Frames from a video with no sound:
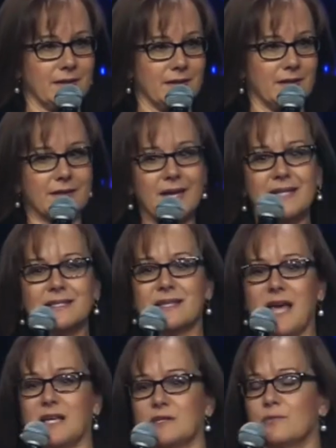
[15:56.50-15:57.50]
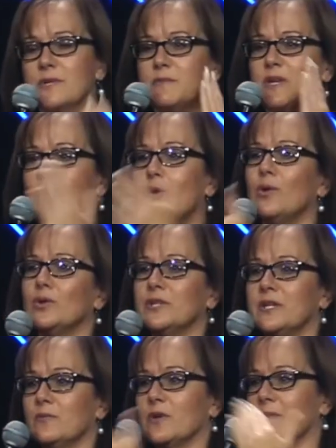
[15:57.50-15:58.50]
That's as we behold
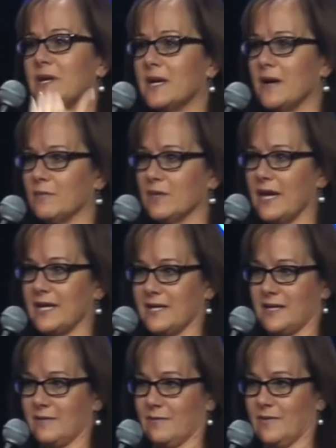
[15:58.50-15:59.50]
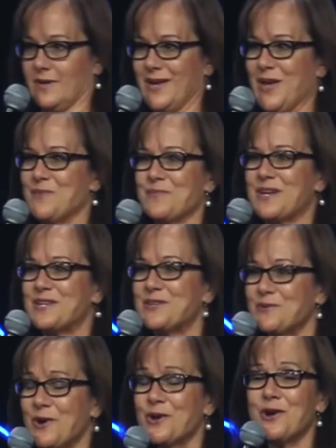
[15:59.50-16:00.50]
him, we become like him. But
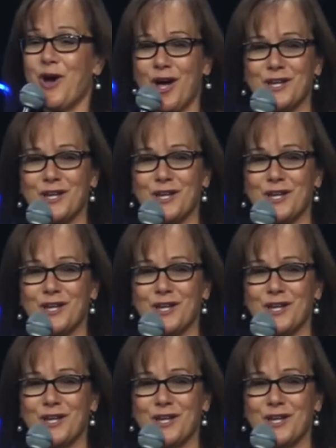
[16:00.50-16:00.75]
you are not